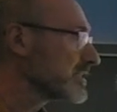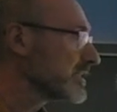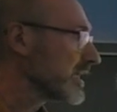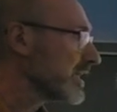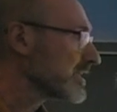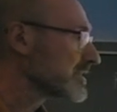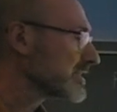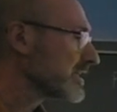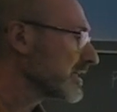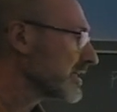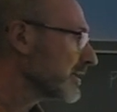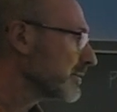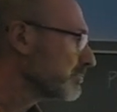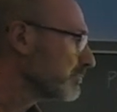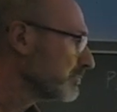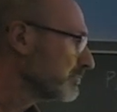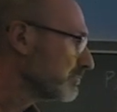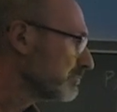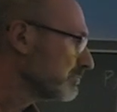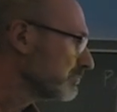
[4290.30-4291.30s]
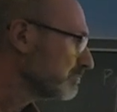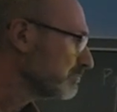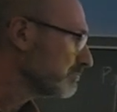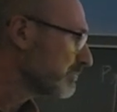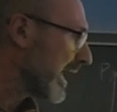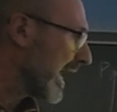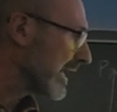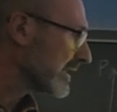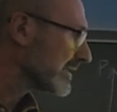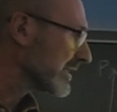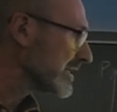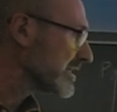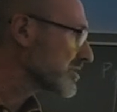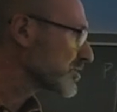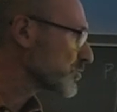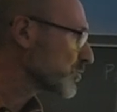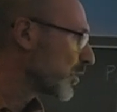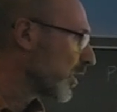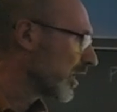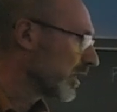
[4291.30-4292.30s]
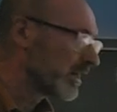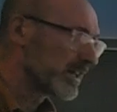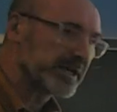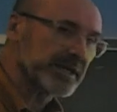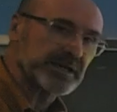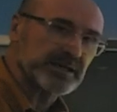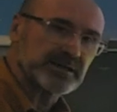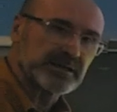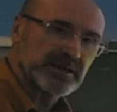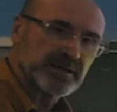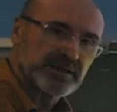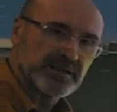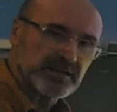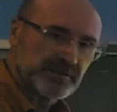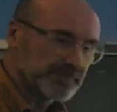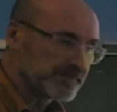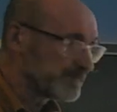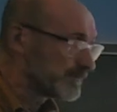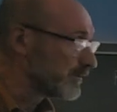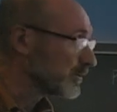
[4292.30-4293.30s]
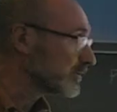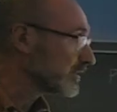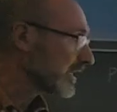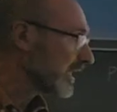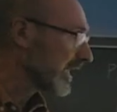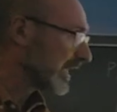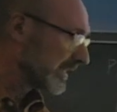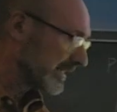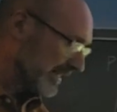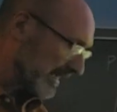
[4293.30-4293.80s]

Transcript: he has a badly swollen foot and